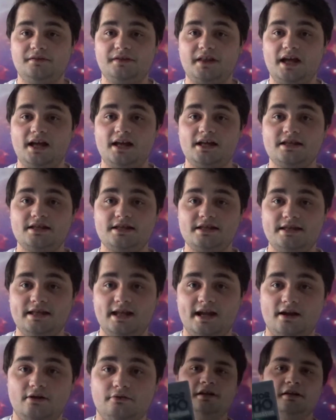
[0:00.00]
of that
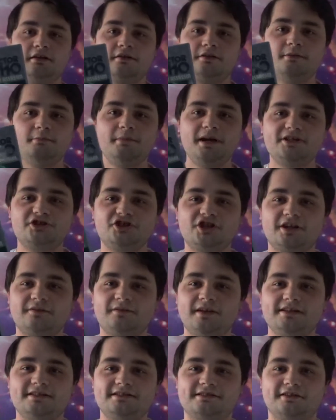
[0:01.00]
now. The magic
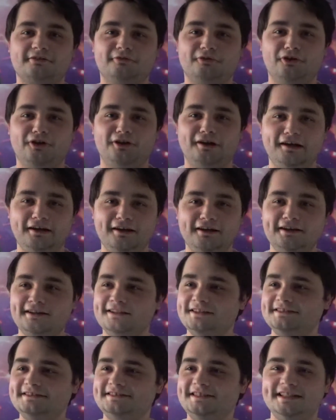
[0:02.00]
of editing, right?
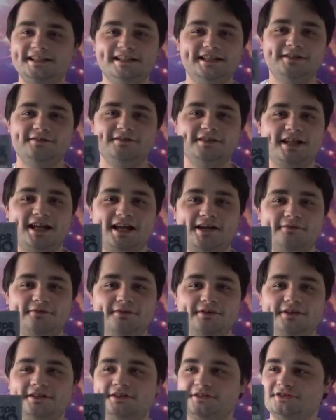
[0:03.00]
Didn't even
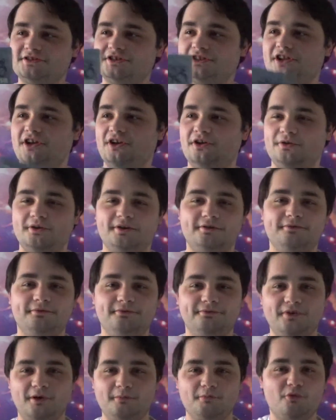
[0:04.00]
have to go and
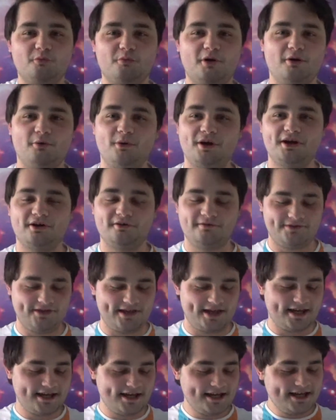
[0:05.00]
fumble my way over
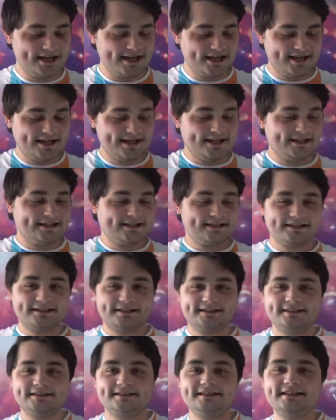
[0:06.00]
there.
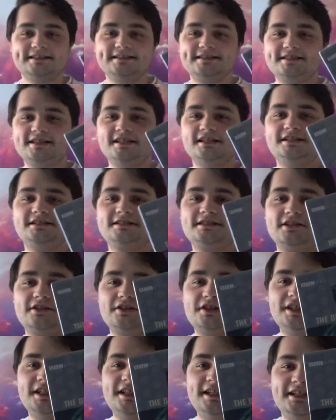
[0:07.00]
This is
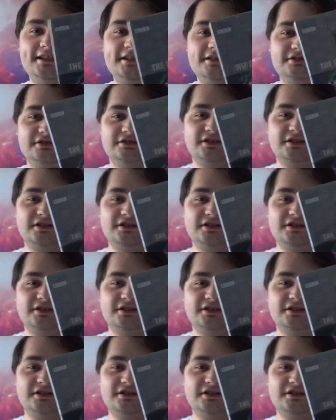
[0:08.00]
the